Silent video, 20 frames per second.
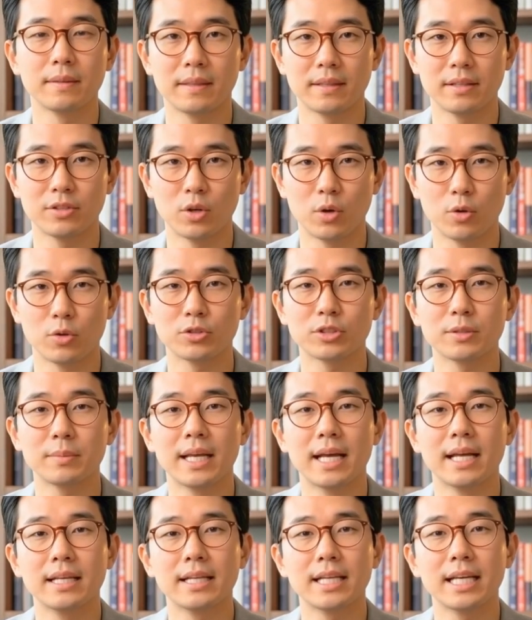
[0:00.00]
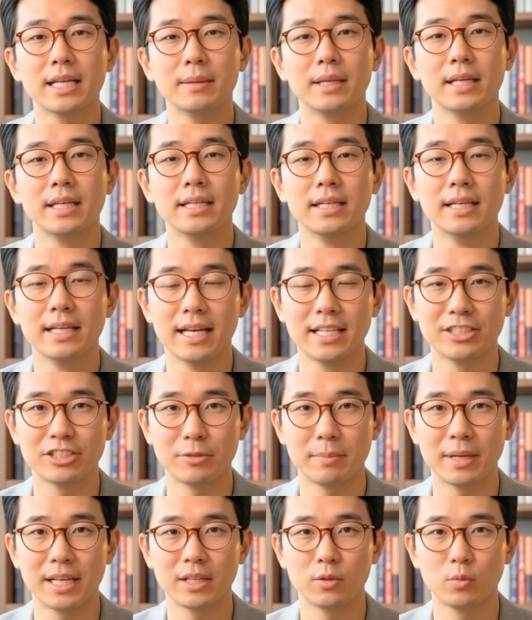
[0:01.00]
Total demand came in at an
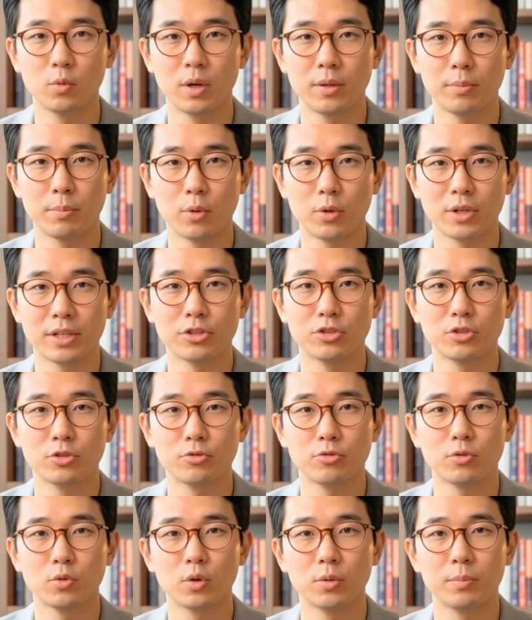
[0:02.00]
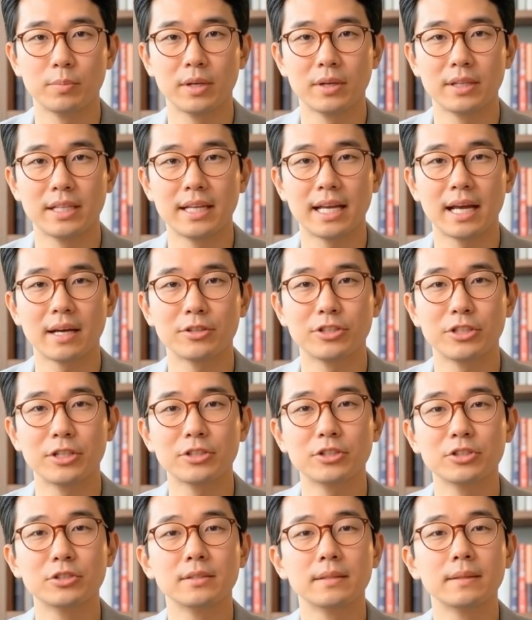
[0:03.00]
estimated 1.24 billion
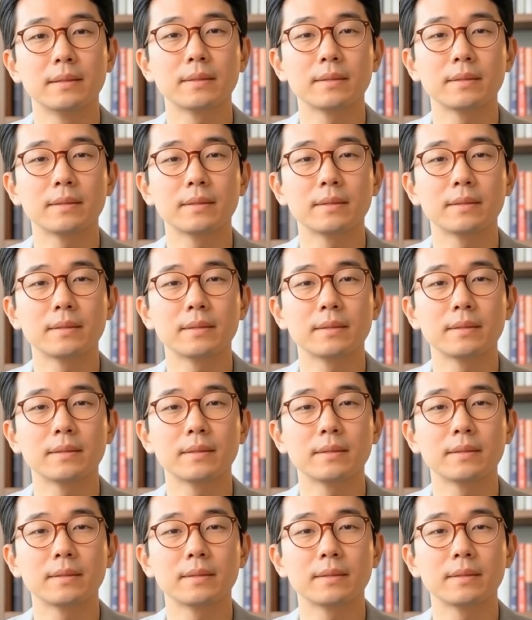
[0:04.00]
ounces.